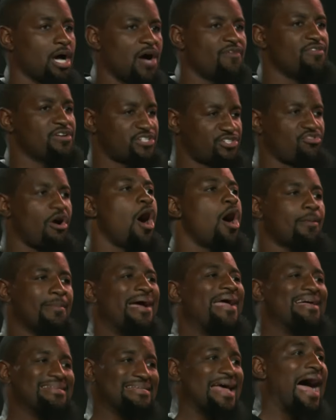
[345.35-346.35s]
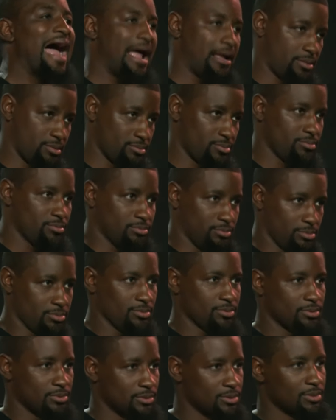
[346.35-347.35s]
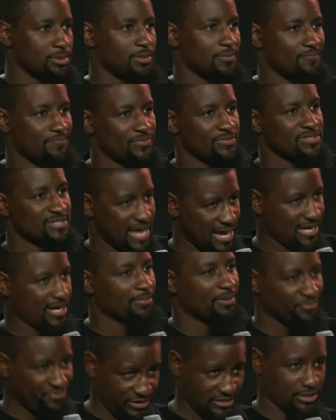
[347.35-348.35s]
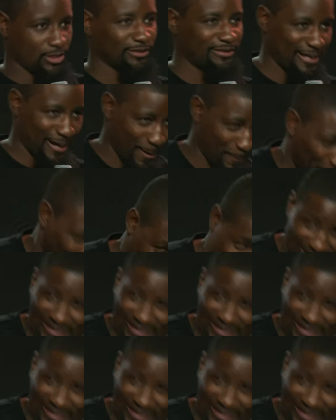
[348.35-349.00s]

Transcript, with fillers: of a strong man's eye, take him to physical therapy.